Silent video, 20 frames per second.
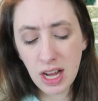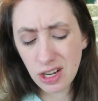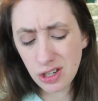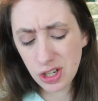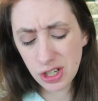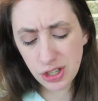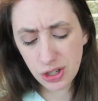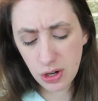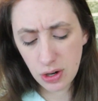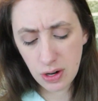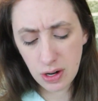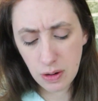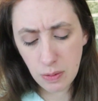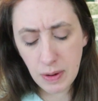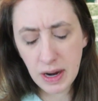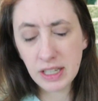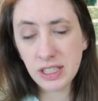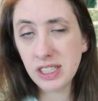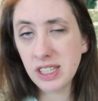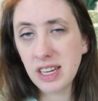I'll just turn it
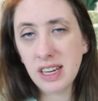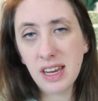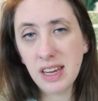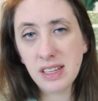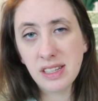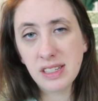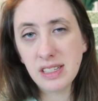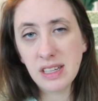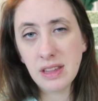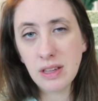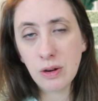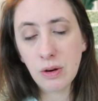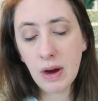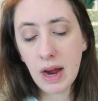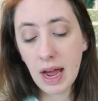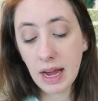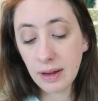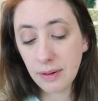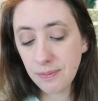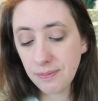around so you can't see the
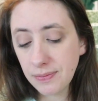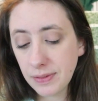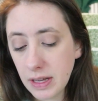crack.